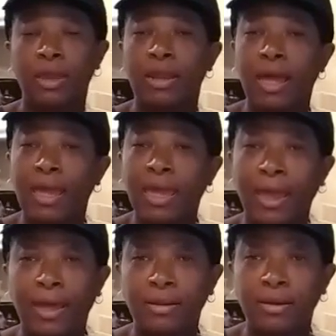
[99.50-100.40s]
And I
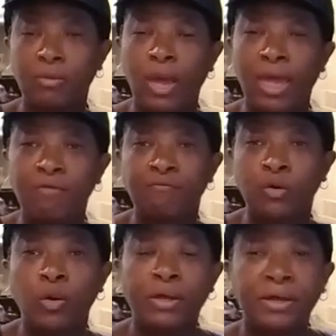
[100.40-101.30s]
added a
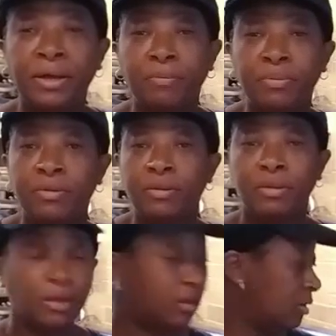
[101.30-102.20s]
full cup
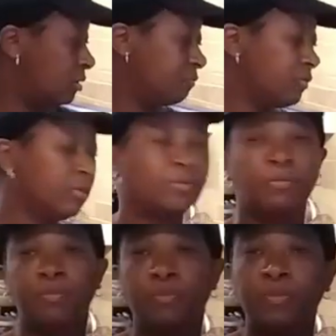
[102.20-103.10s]
of
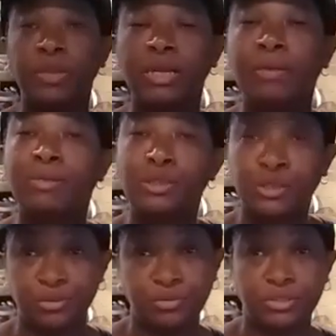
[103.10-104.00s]
the lemon
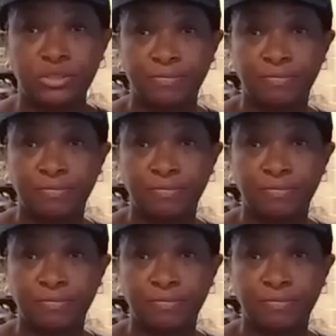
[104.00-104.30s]
juice.